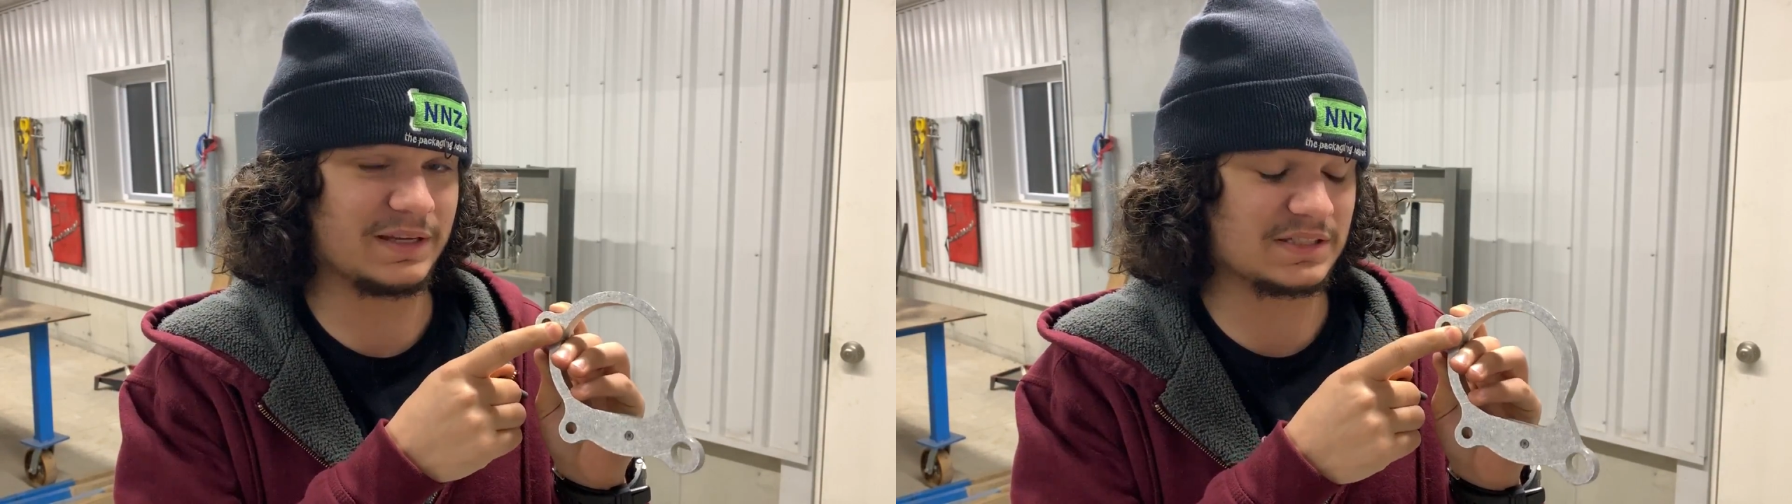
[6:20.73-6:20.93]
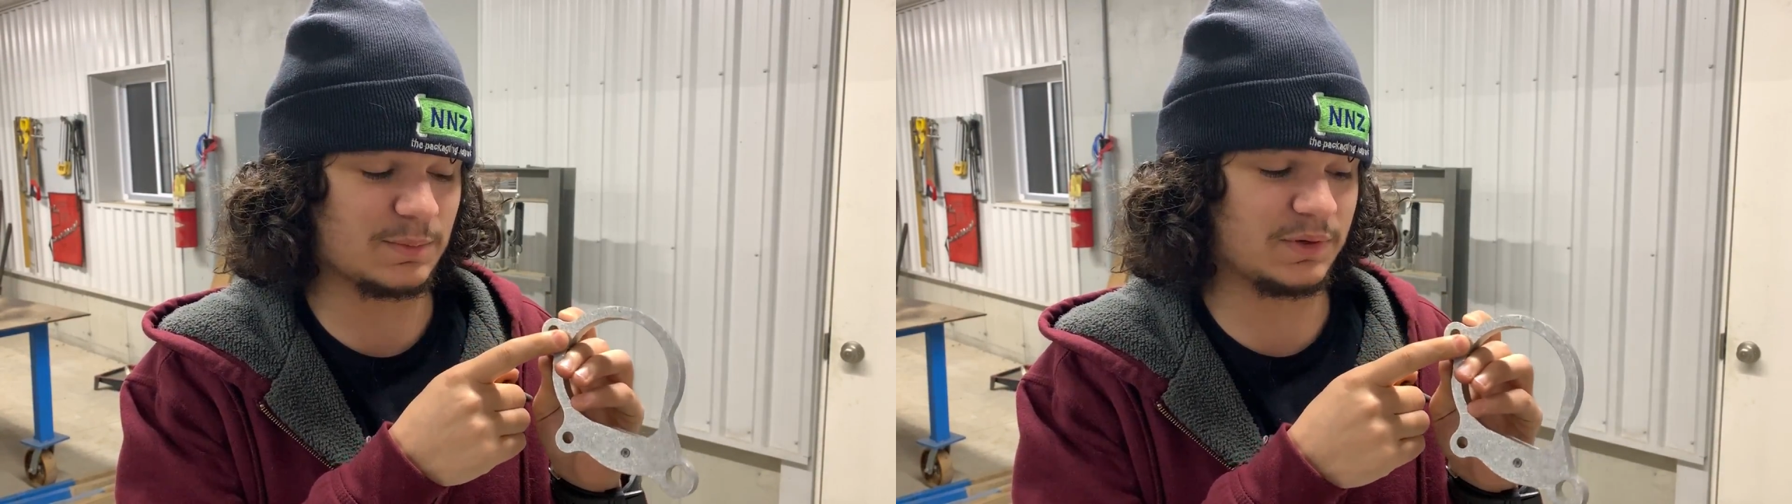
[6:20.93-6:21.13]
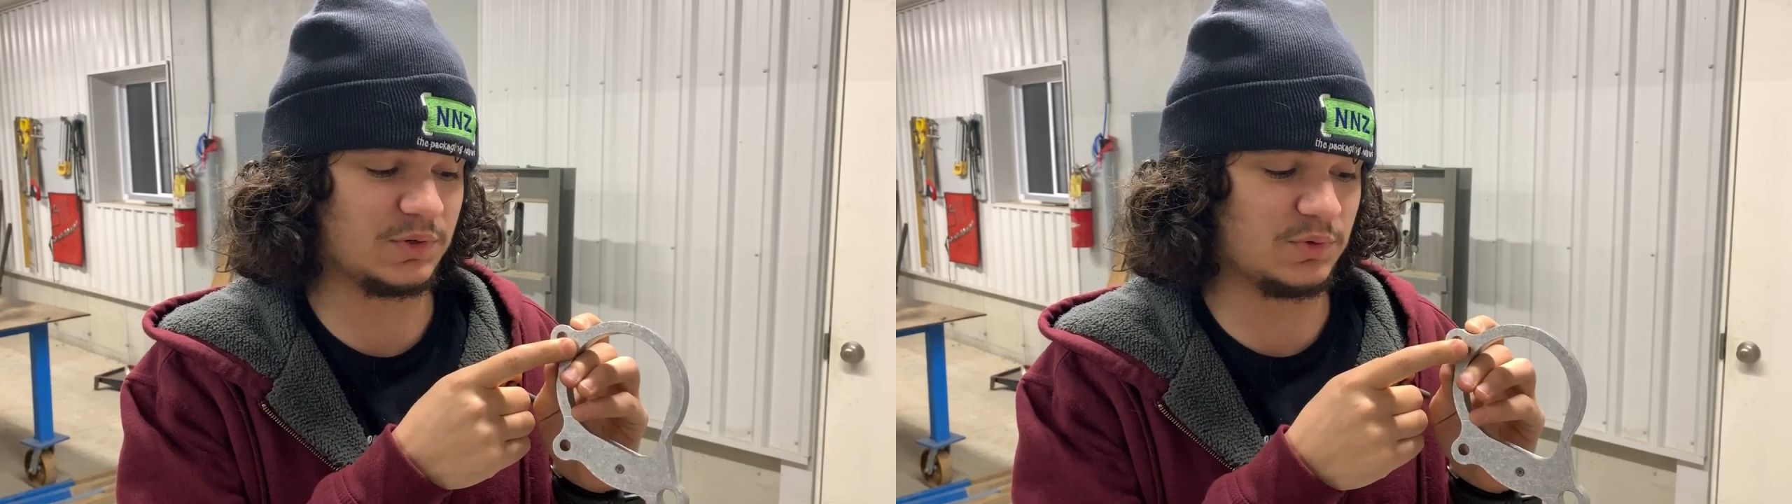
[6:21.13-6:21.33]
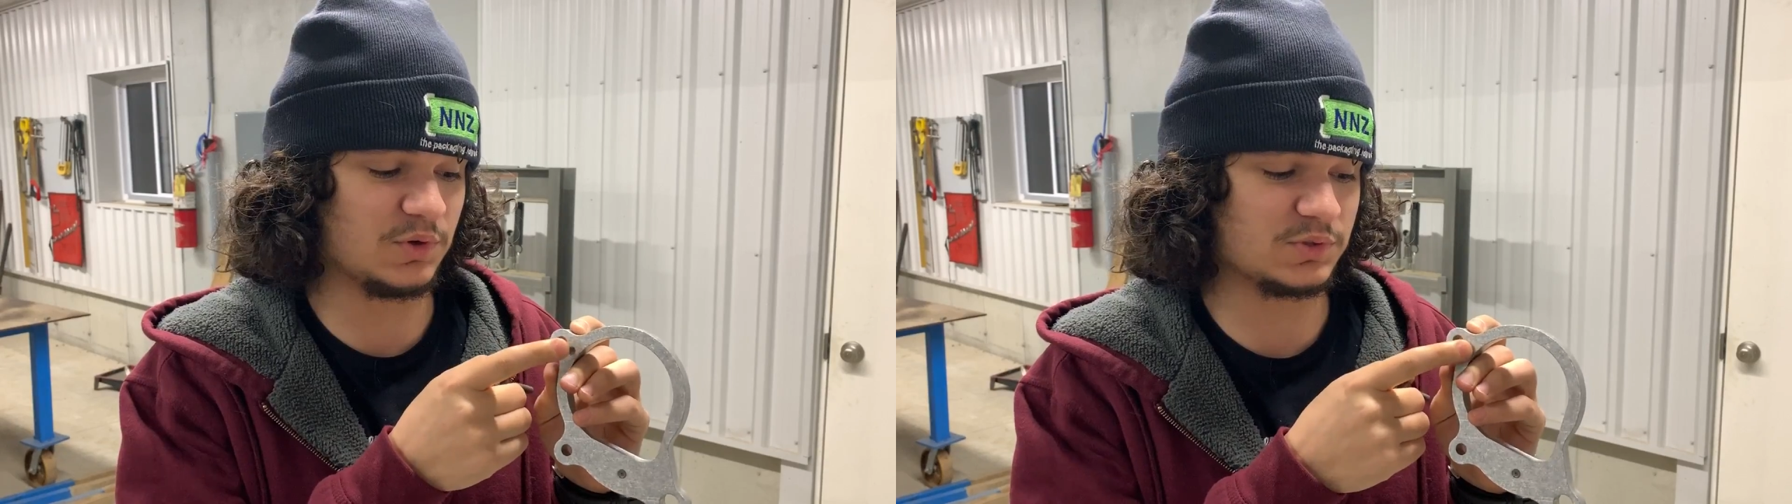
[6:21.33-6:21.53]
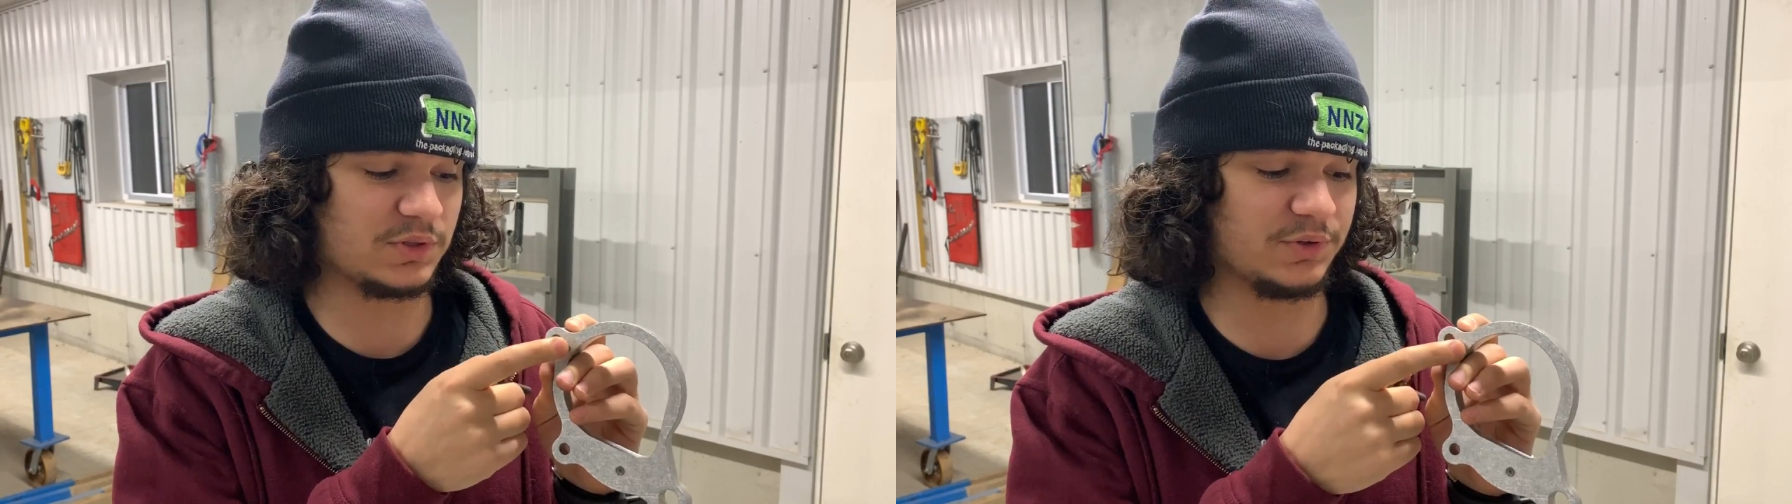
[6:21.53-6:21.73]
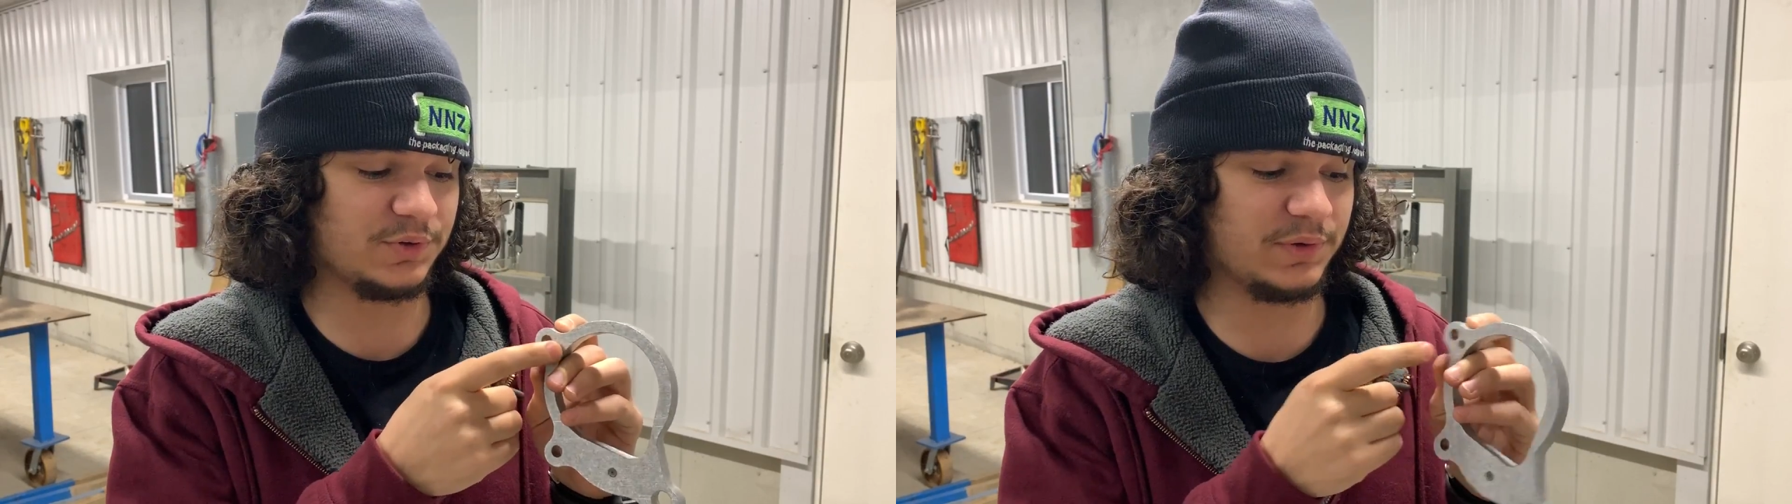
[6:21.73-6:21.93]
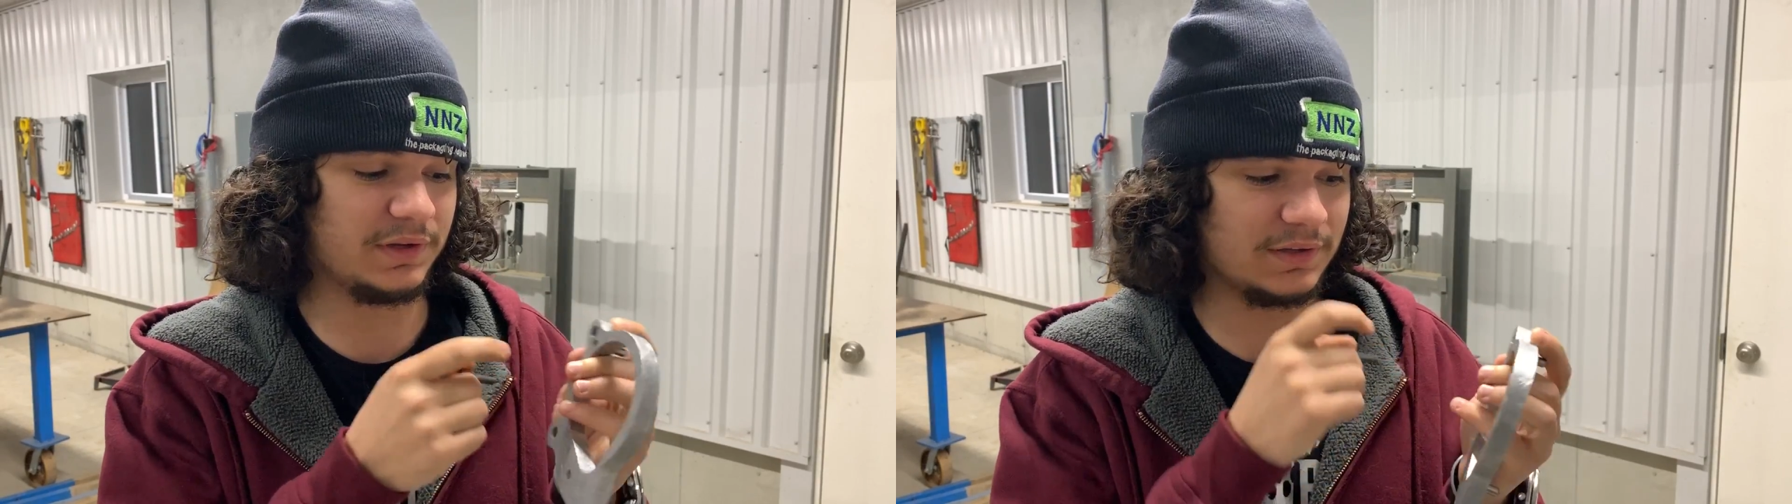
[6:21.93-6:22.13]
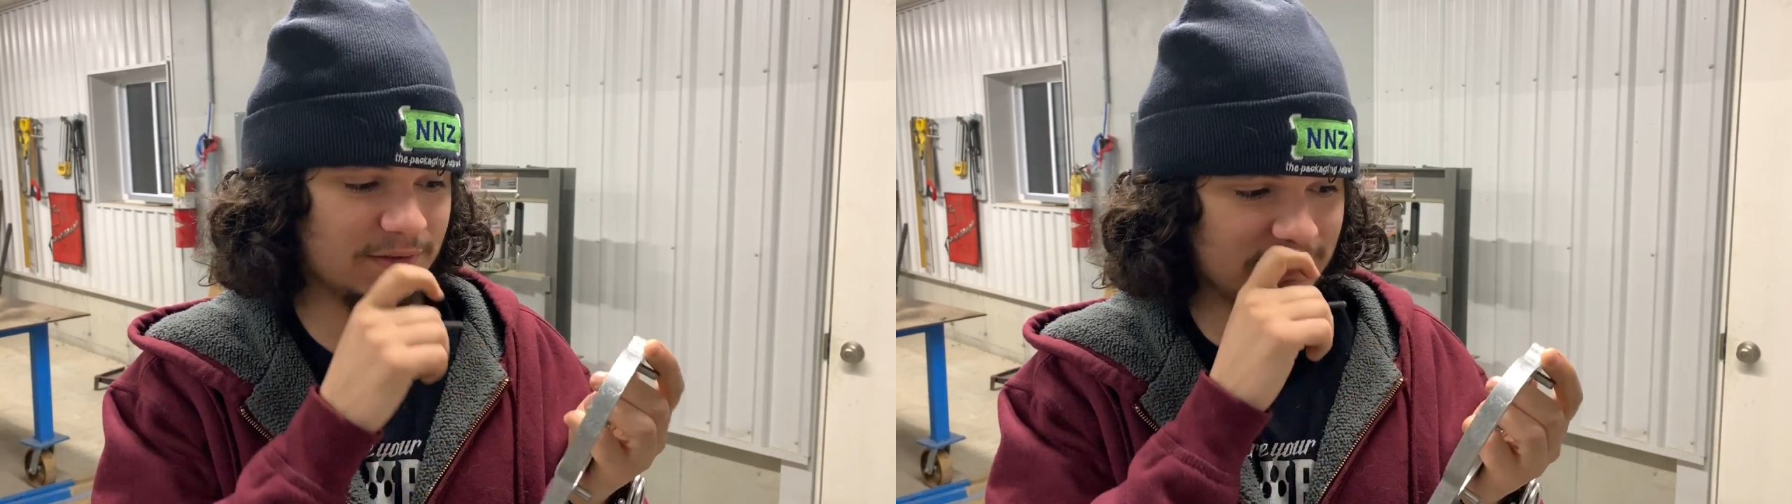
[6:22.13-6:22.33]
someone who knows what they're
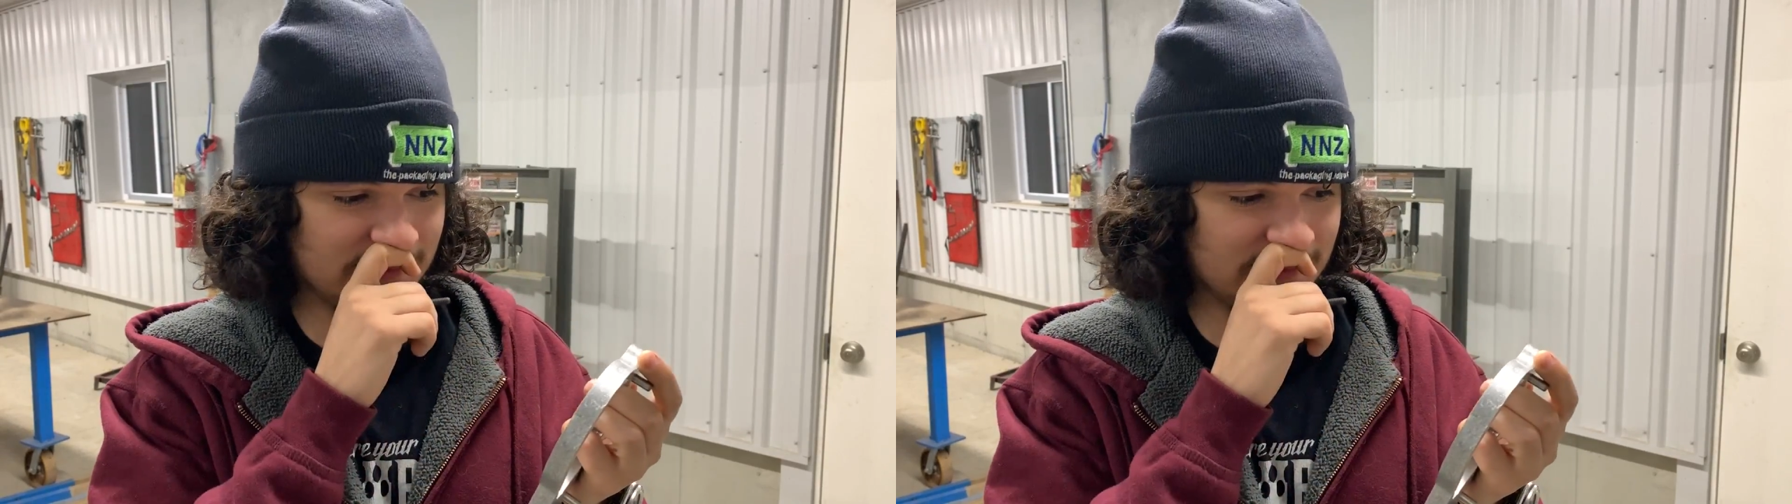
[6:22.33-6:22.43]
doing.